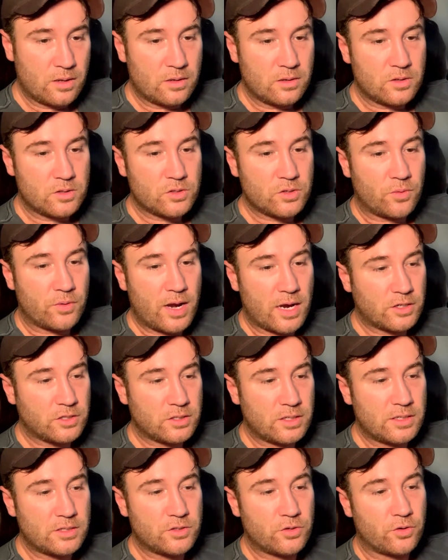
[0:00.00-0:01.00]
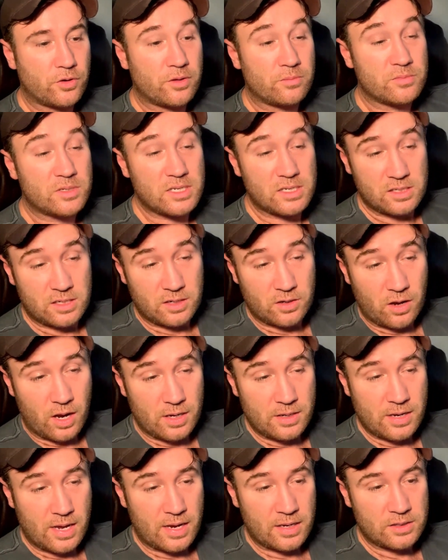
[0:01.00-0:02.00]
so it actually took them
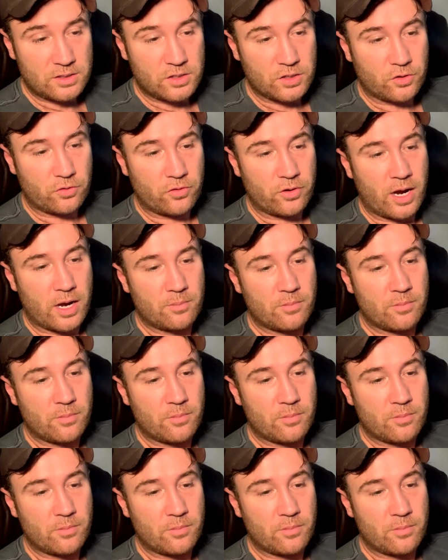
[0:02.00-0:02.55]
69 days to create